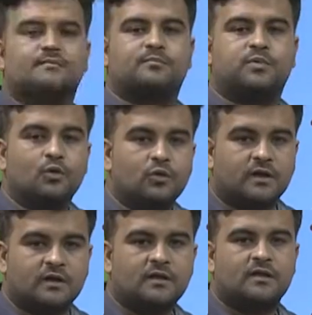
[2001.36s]

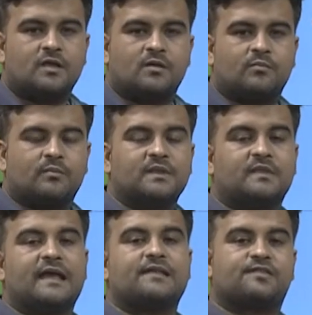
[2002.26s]
plural, but
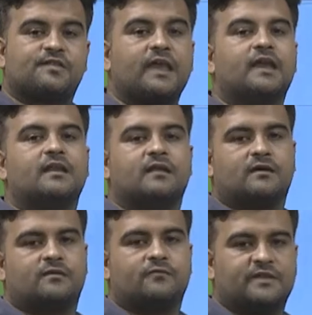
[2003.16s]
they are
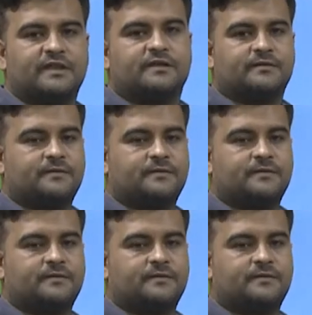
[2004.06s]
singular within.